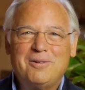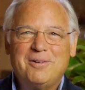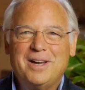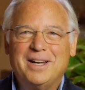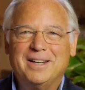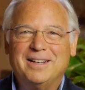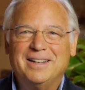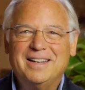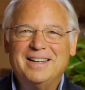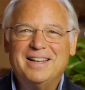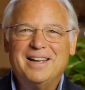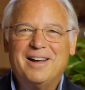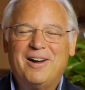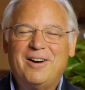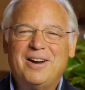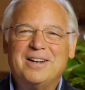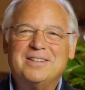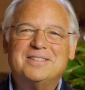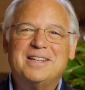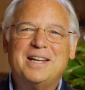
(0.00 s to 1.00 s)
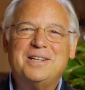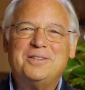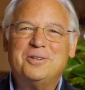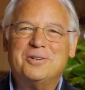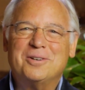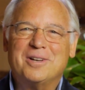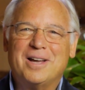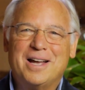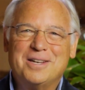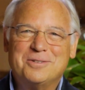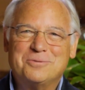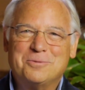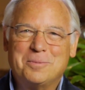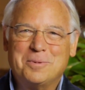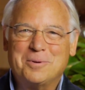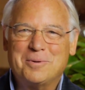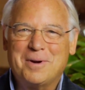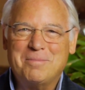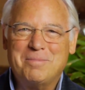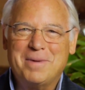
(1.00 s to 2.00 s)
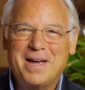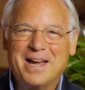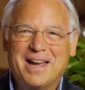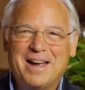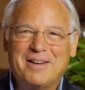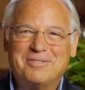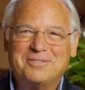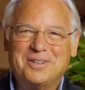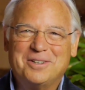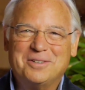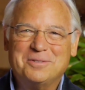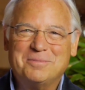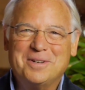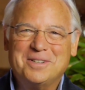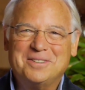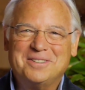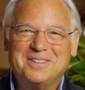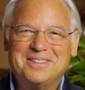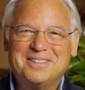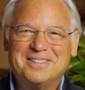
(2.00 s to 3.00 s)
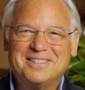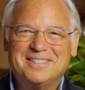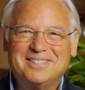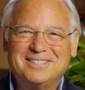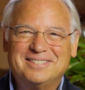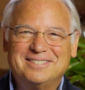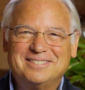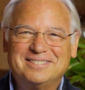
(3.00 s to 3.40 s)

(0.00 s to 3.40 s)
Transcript: All right. Stay tuned, guys. We'll be right back after this message.